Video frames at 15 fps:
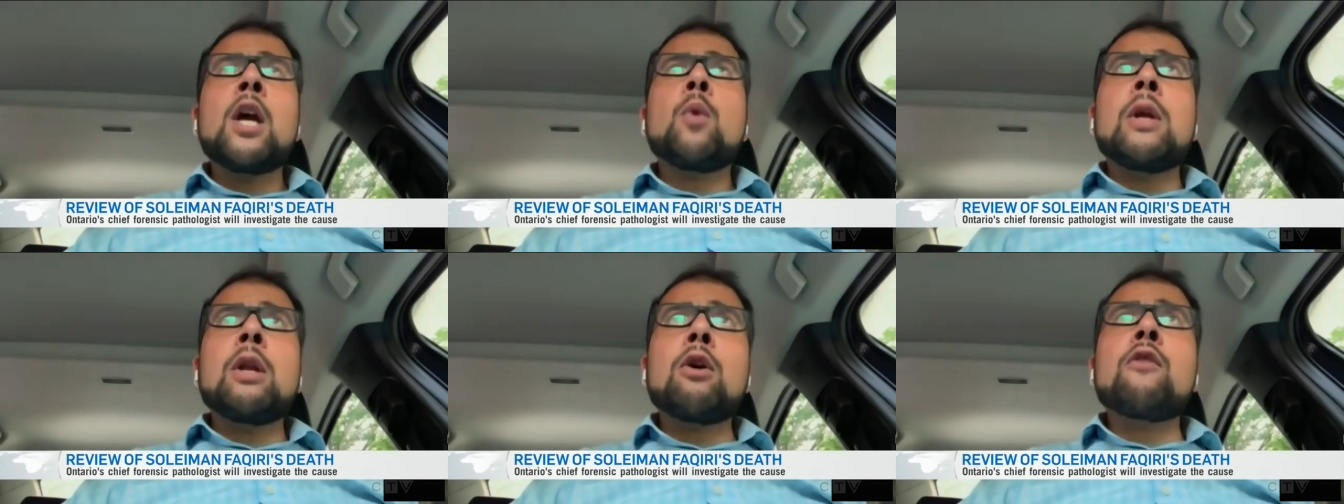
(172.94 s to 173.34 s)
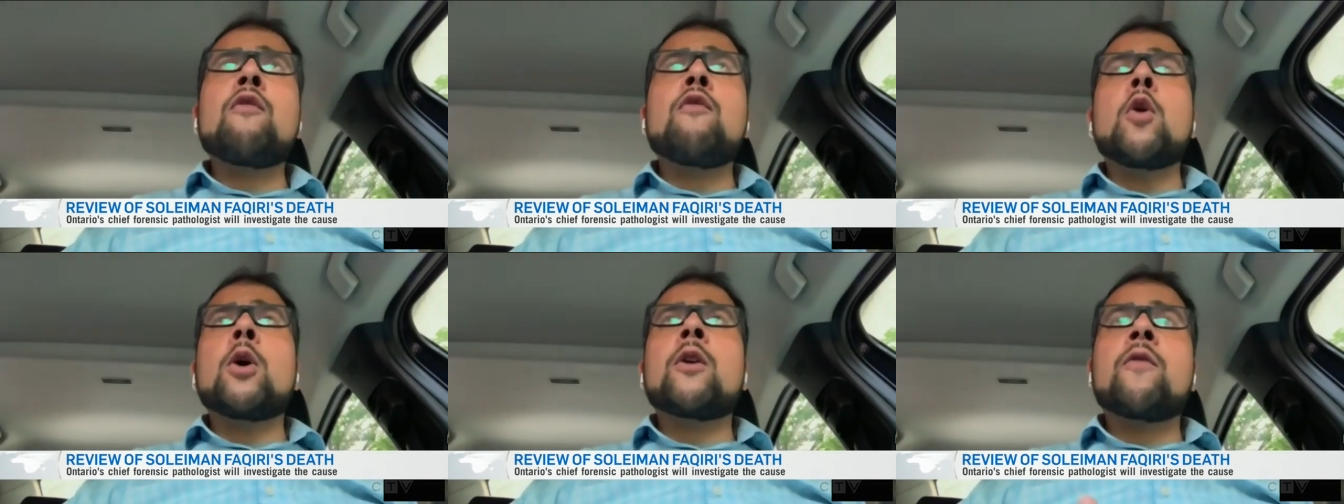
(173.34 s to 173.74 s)
We look
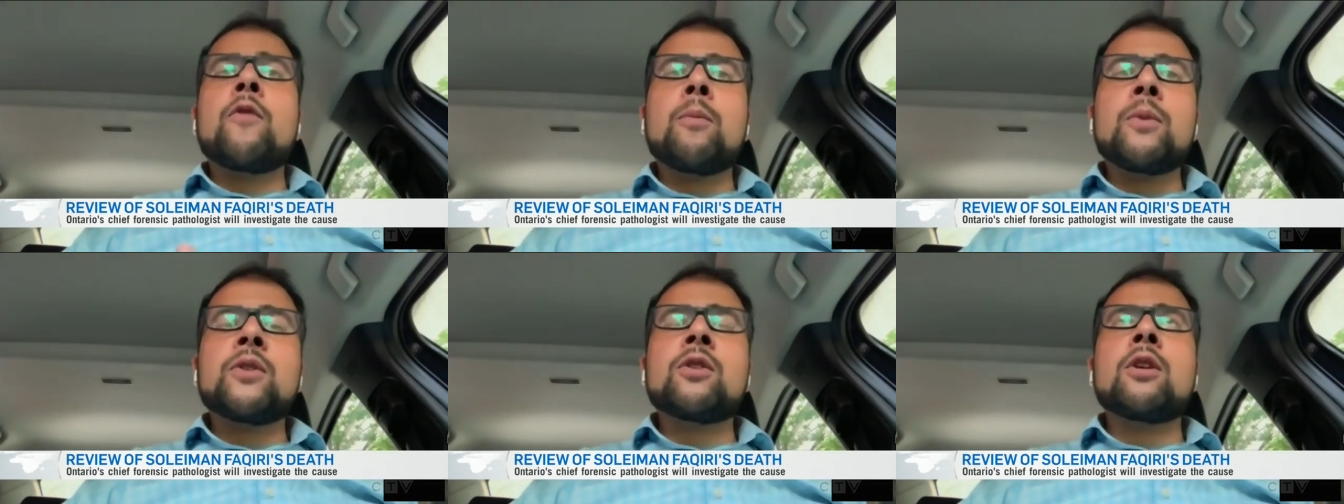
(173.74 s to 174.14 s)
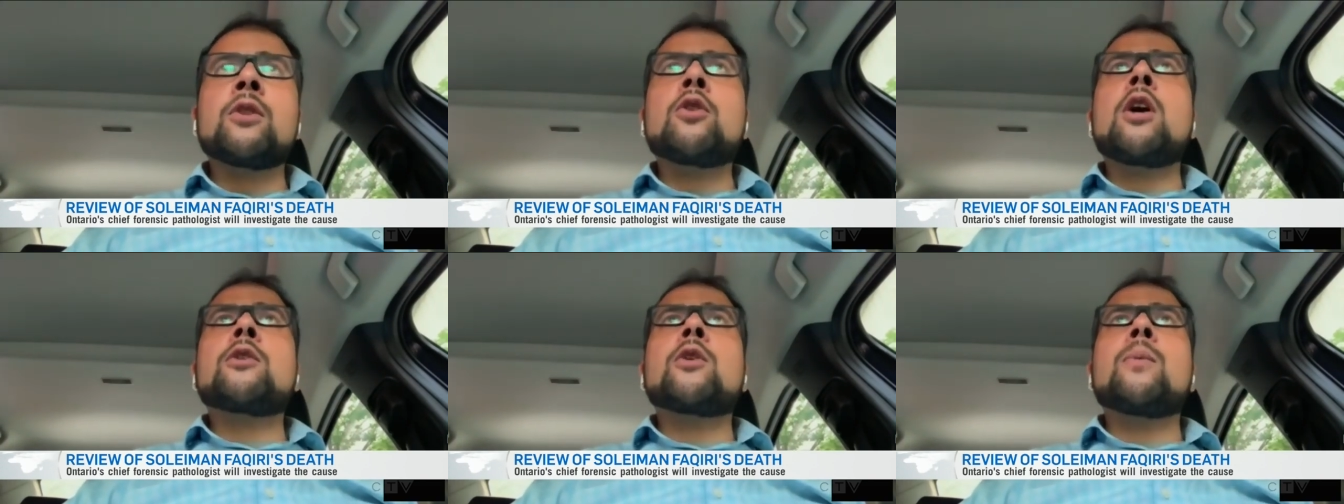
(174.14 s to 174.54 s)
forward for Mr.
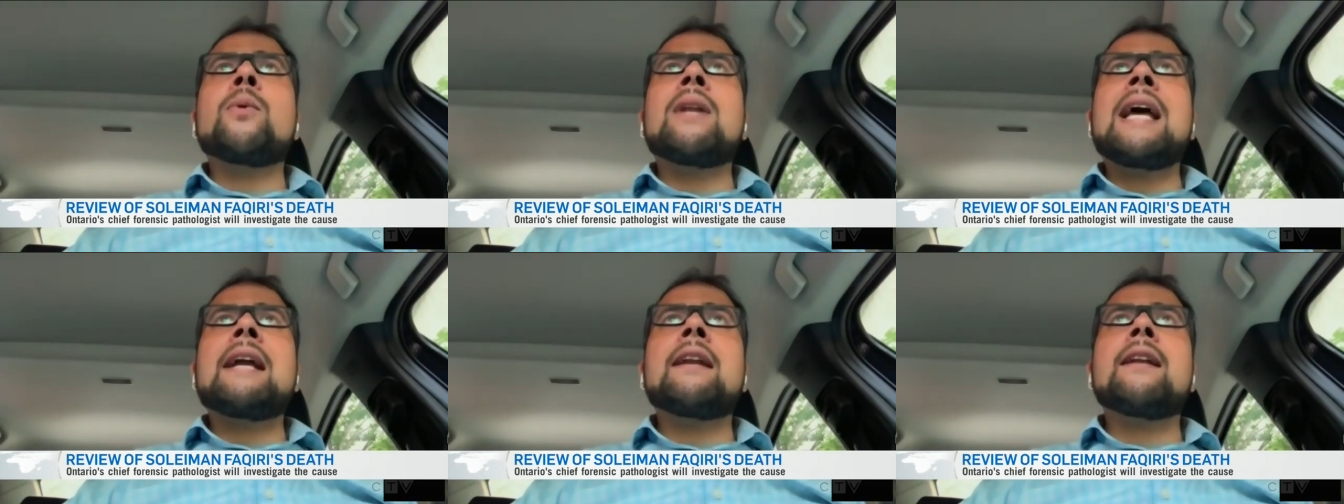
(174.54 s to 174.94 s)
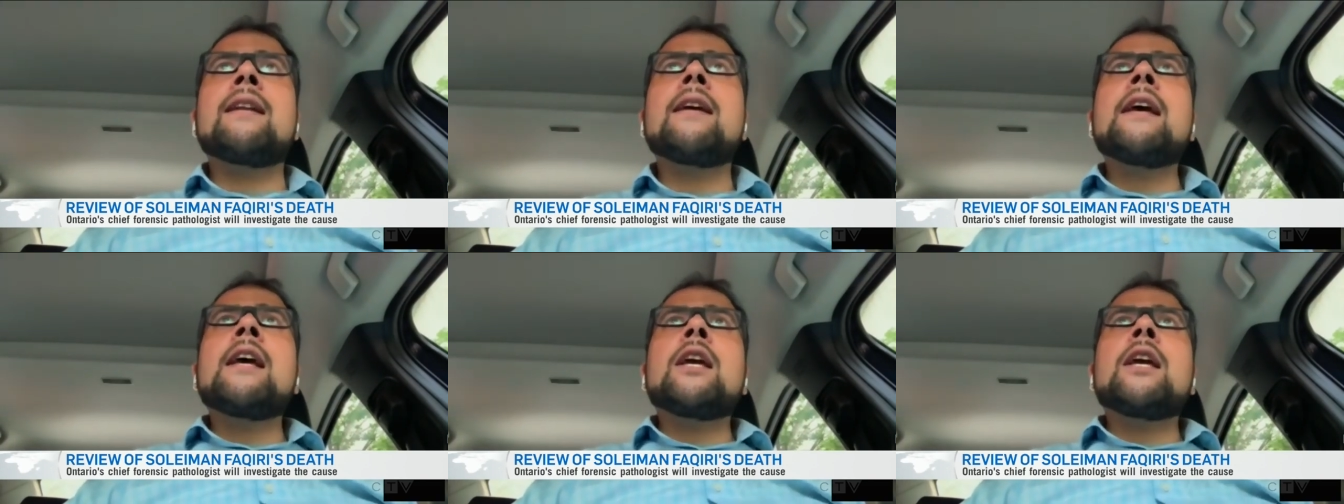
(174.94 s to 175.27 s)
Dr. Pollanen,